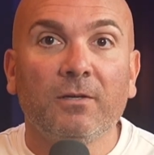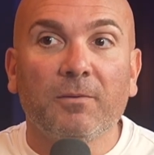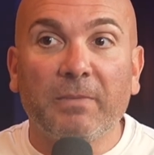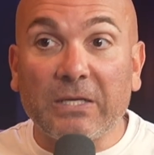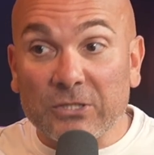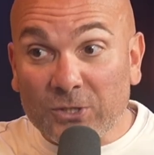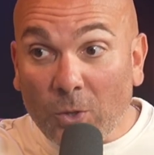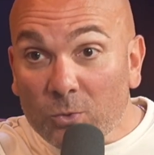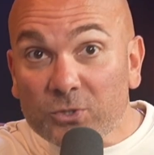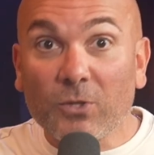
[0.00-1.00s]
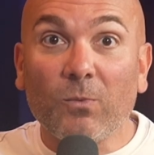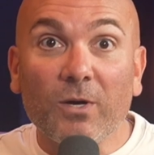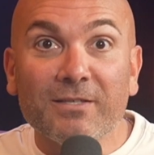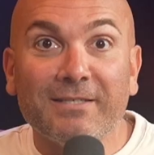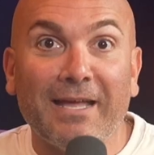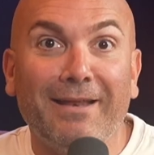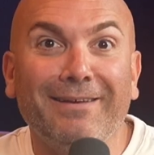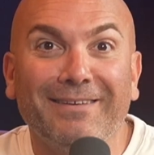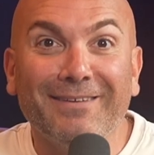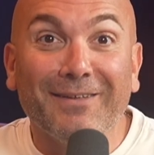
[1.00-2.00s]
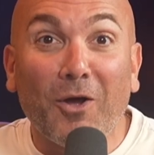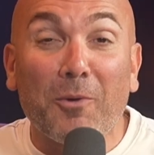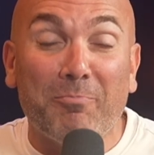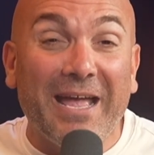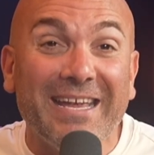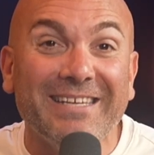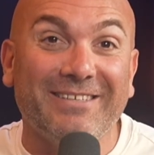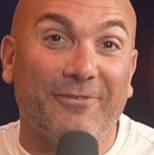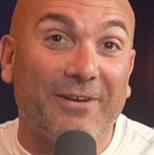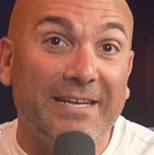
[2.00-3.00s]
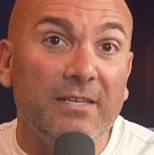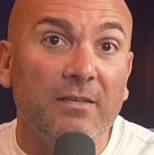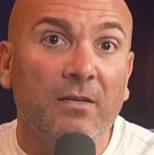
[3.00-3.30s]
Because those are the ones that are paying you, right?